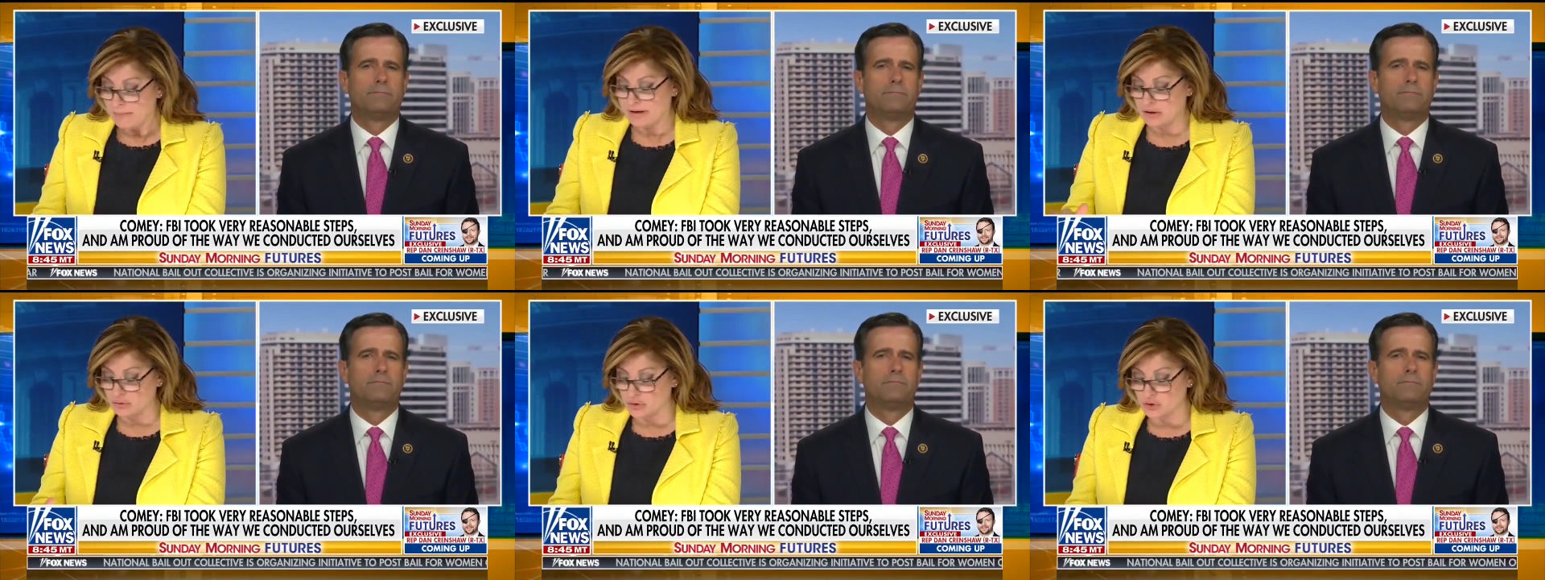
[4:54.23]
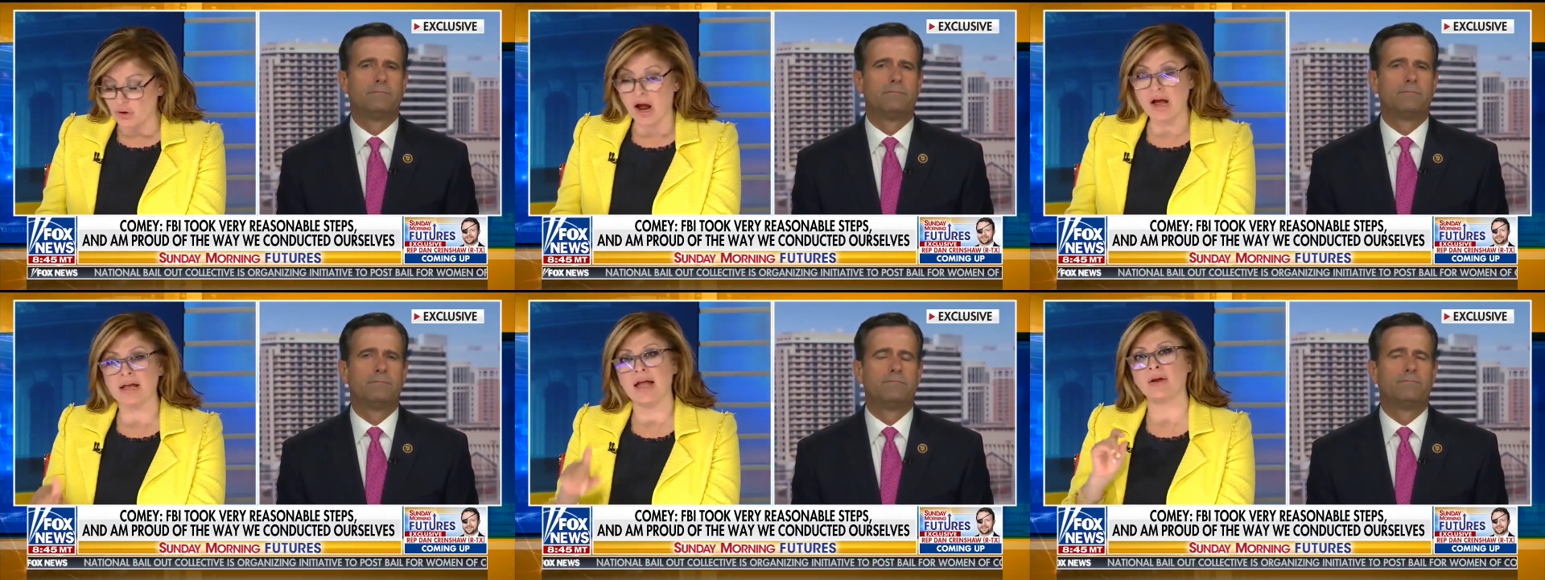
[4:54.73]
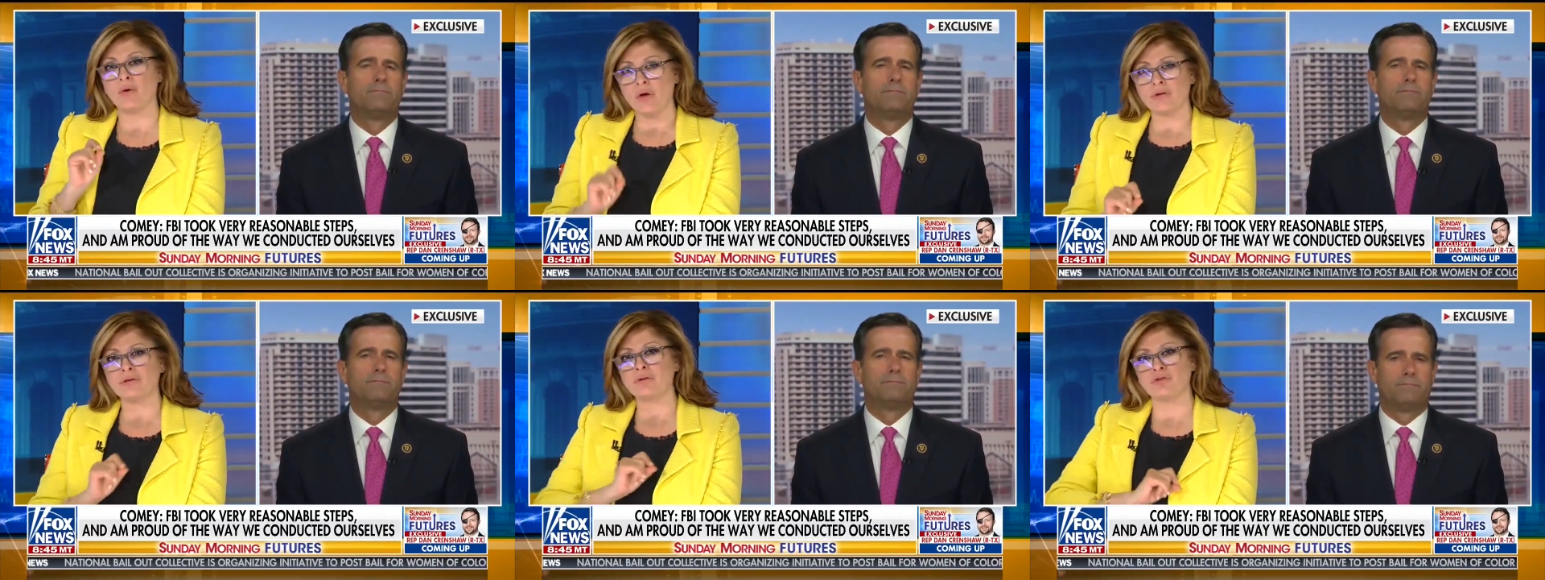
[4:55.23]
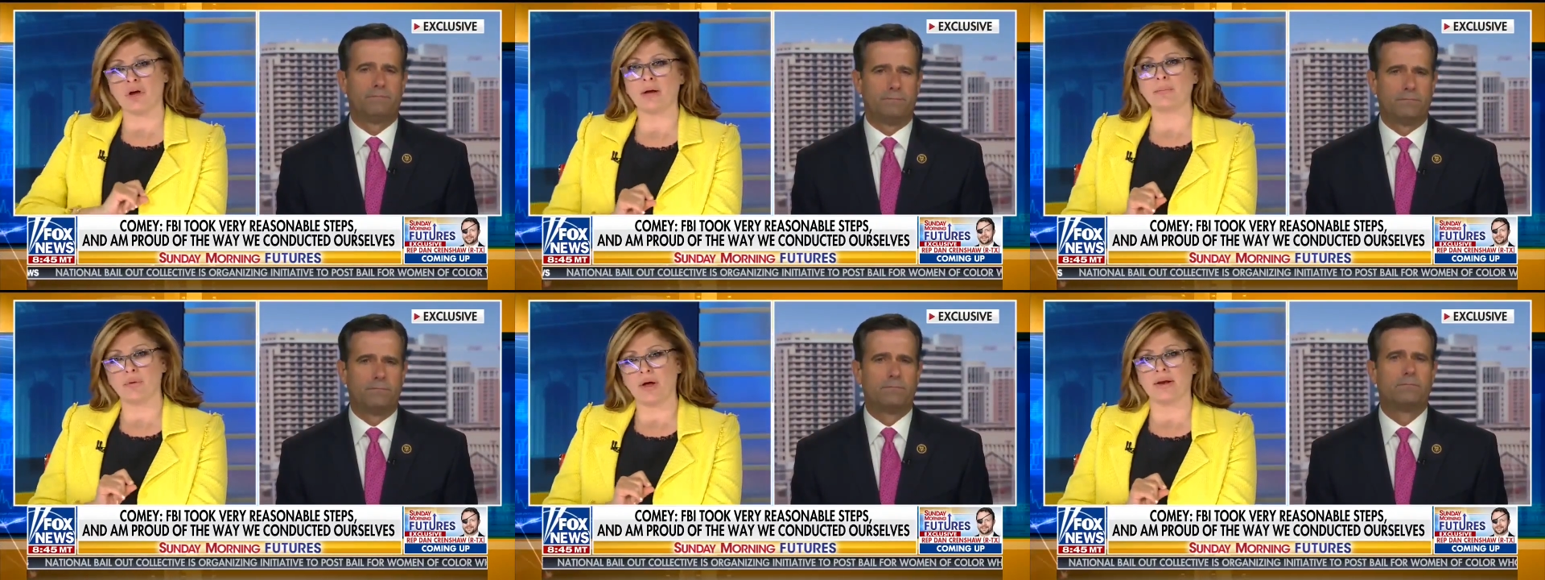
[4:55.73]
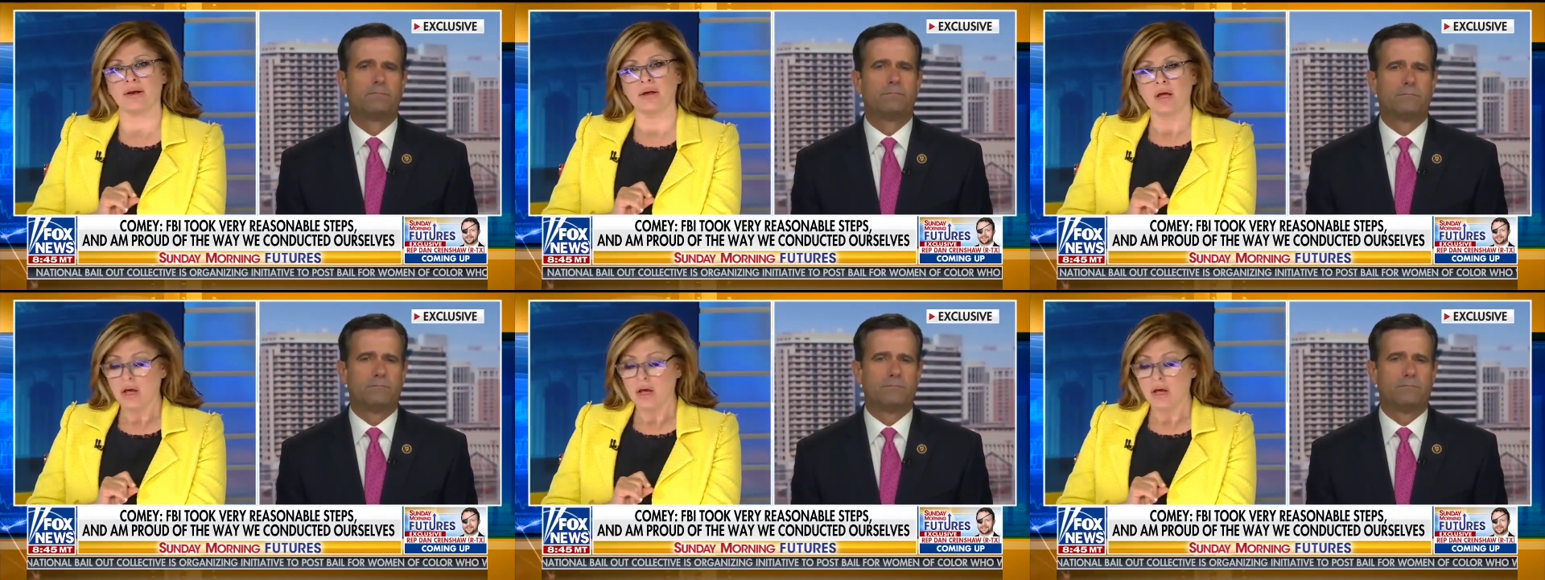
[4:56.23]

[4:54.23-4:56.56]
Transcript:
Speaker 1: Peter Strzok, and also John Brennan,